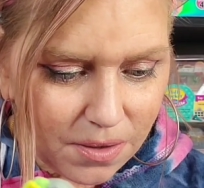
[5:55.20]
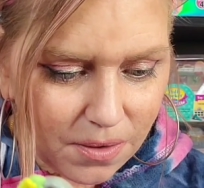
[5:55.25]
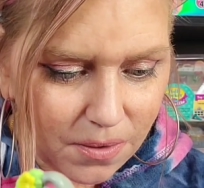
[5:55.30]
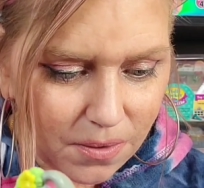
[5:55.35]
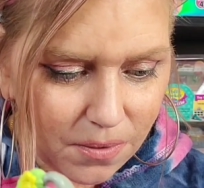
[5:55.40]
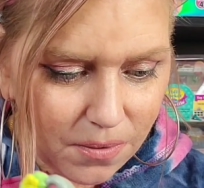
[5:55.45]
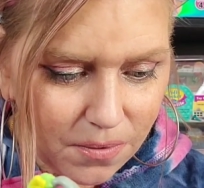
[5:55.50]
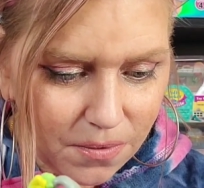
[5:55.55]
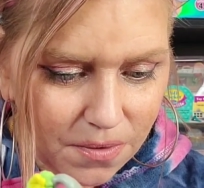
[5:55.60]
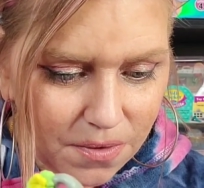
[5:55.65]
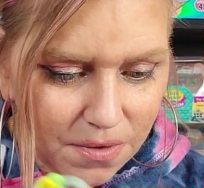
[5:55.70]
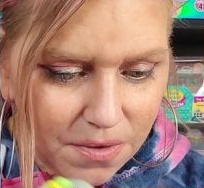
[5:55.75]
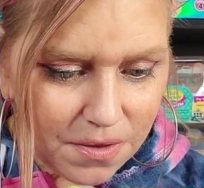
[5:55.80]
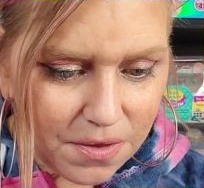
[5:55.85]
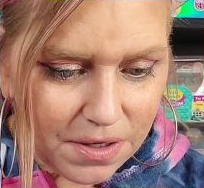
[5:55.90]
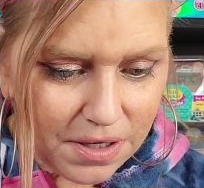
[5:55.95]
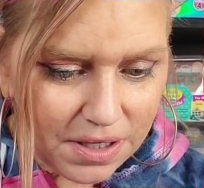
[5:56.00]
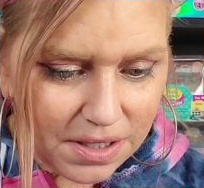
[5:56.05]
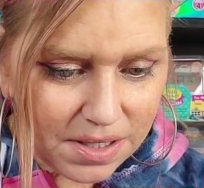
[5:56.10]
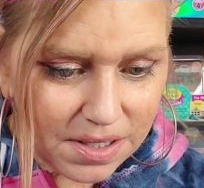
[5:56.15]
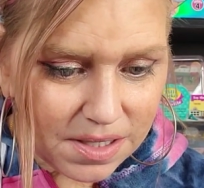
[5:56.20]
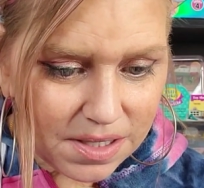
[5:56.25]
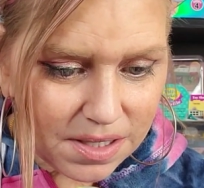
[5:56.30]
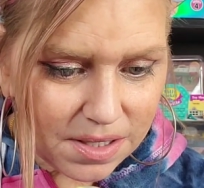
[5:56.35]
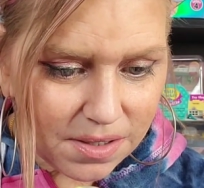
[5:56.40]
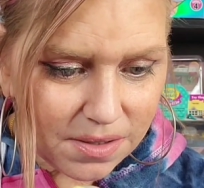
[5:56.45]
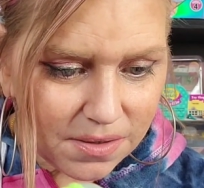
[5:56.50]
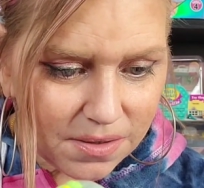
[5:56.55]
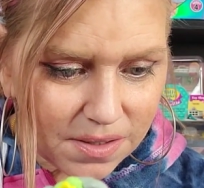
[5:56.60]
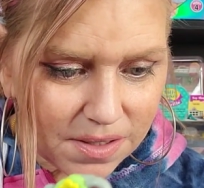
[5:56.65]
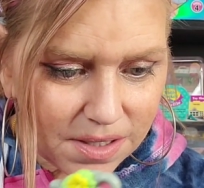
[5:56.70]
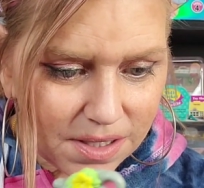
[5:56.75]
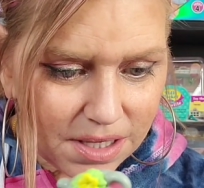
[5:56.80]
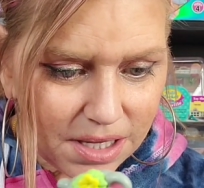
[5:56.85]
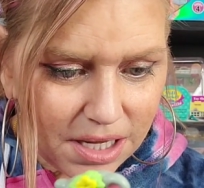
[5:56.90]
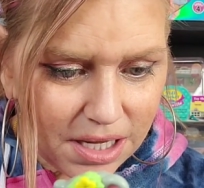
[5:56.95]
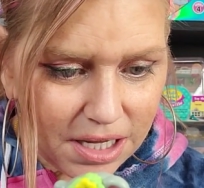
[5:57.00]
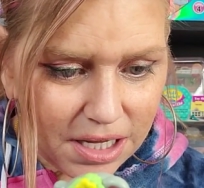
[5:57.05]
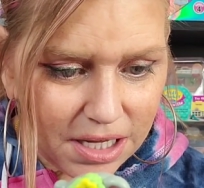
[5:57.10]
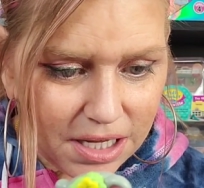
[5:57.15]
So this looks
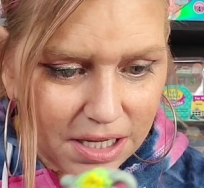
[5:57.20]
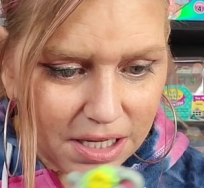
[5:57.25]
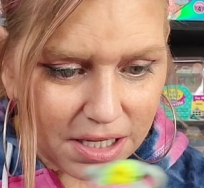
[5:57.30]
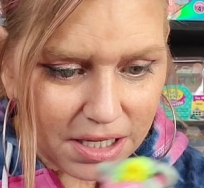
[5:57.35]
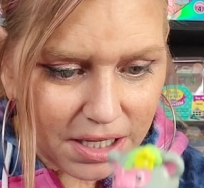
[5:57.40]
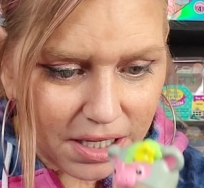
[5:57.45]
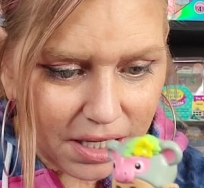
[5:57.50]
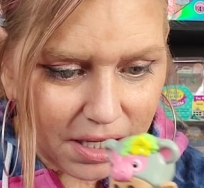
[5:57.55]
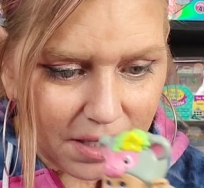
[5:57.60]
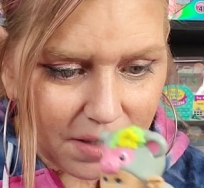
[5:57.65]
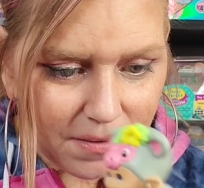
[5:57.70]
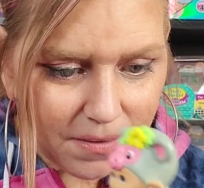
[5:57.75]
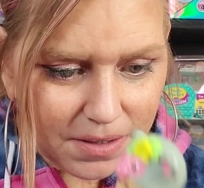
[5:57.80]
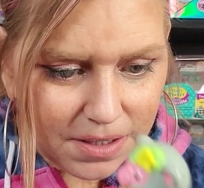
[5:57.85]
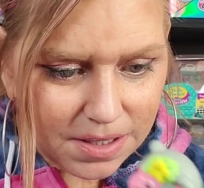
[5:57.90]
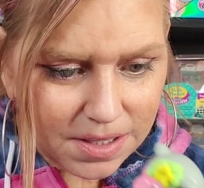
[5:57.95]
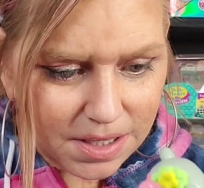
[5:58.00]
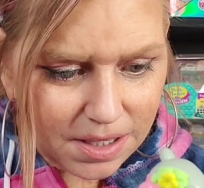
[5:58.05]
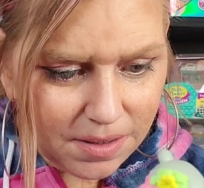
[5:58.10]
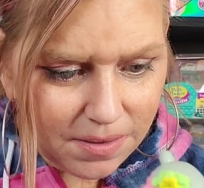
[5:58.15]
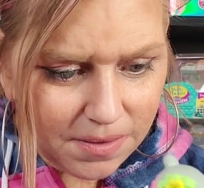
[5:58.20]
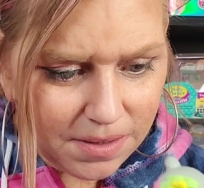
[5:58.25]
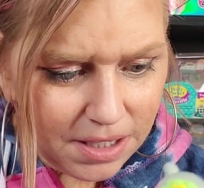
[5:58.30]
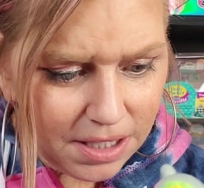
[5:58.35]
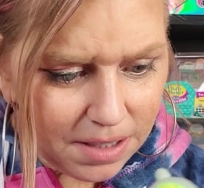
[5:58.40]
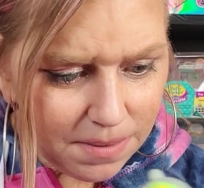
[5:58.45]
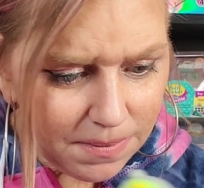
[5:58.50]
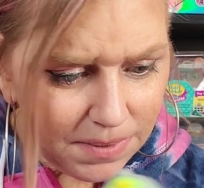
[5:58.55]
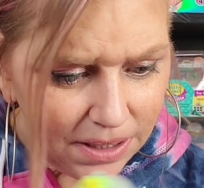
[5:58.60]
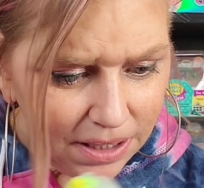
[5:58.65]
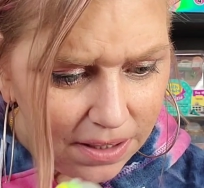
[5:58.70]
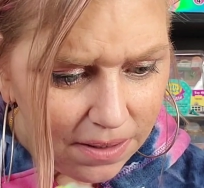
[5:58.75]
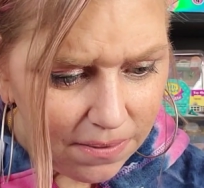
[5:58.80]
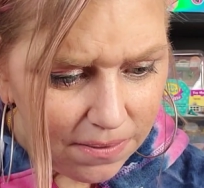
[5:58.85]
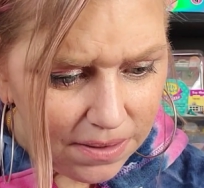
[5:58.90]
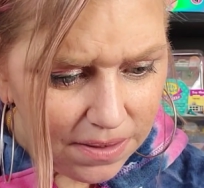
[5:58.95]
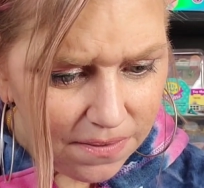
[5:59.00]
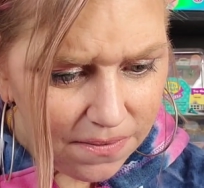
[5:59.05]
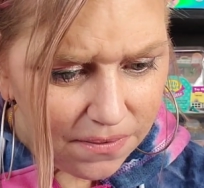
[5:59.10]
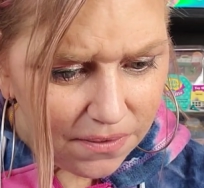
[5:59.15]
like, I already said her name and I
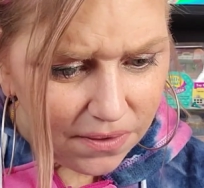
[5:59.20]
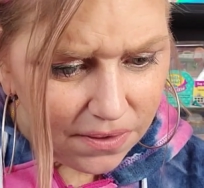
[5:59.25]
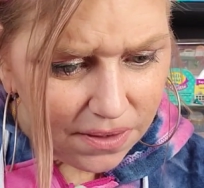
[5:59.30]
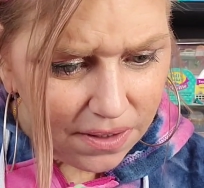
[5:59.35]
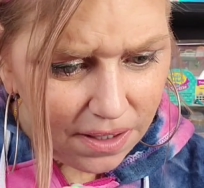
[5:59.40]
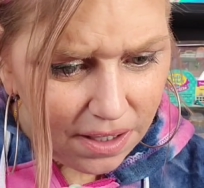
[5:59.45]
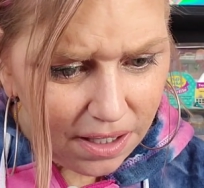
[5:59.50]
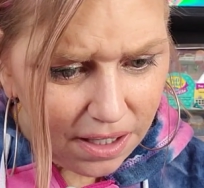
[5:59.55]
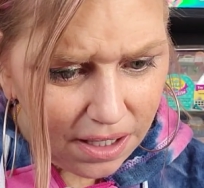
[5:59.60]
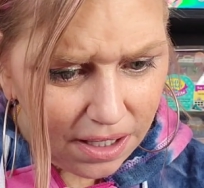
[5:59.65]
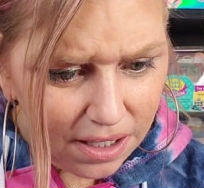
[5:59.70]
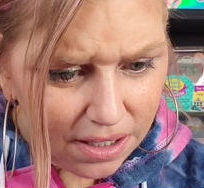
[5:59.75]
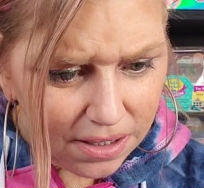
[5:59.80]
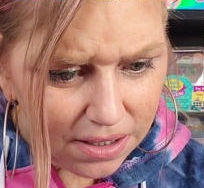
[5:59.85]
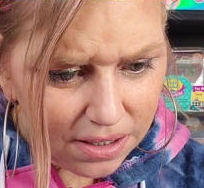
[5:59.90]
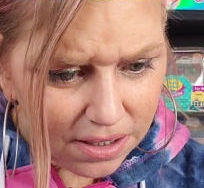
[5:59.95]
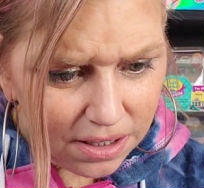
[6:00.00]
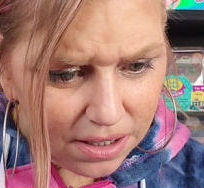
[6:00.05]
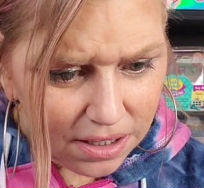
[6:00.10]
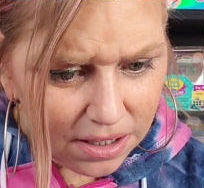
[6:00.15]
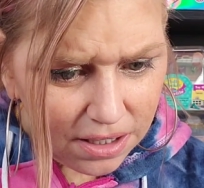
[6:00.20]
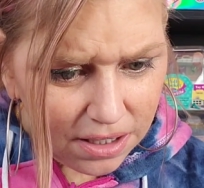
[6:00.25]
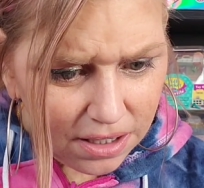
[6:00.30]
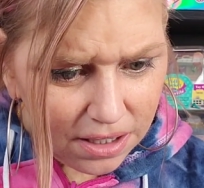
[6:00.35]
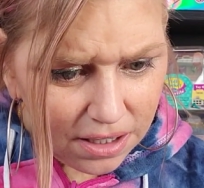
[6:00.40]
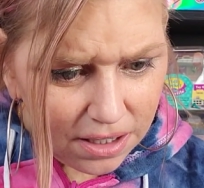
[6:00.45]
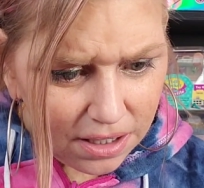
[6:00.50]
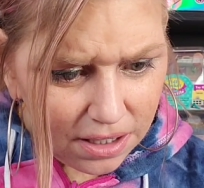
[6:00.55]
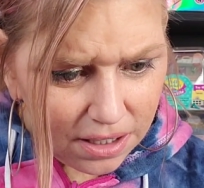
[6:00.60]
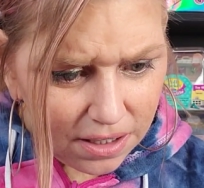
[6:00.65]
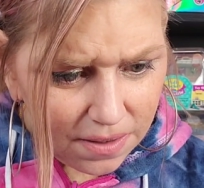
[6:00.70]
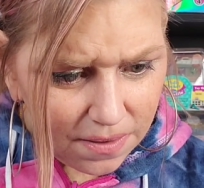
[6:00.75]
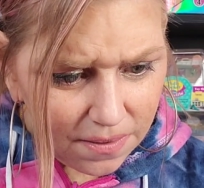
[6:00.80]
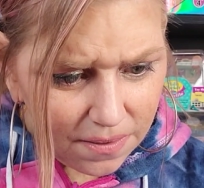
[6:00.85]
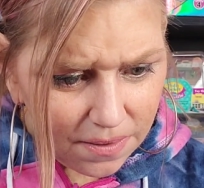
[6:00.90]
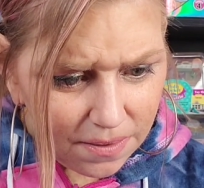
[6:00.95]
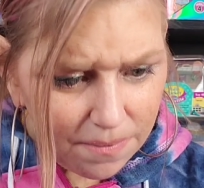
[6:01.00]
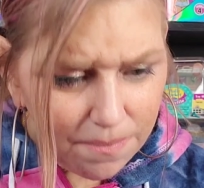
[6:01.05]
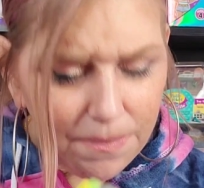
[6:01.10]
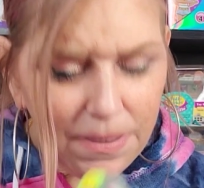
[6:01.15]
already forgot.
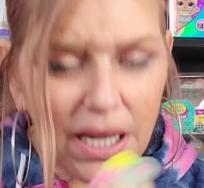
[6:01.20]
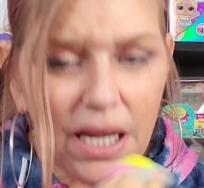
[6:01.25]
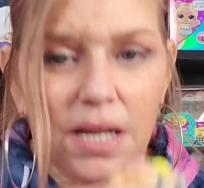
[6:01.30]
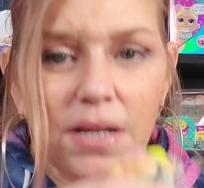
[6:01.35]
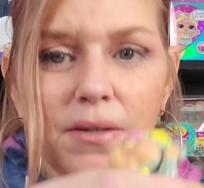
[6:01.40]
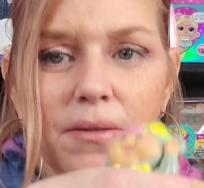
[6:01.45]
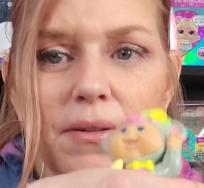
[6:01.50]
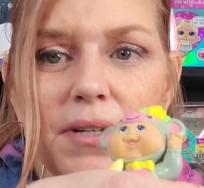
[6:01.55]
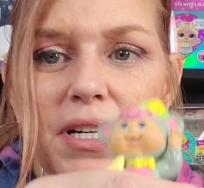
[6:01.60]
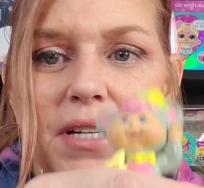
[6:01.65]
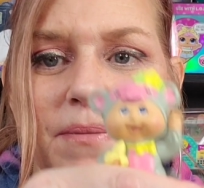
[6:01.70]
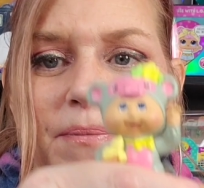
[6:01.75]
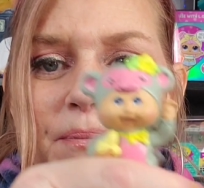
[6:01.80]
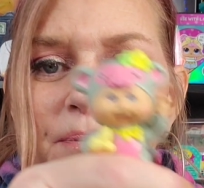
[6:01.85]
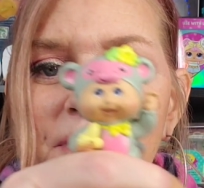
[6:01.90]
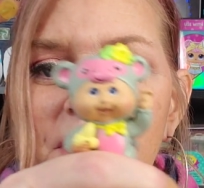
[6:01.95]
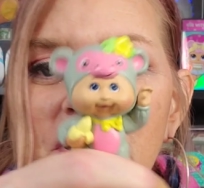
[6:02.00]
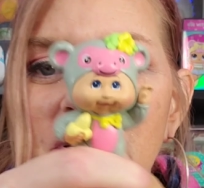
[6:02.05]
Mallory.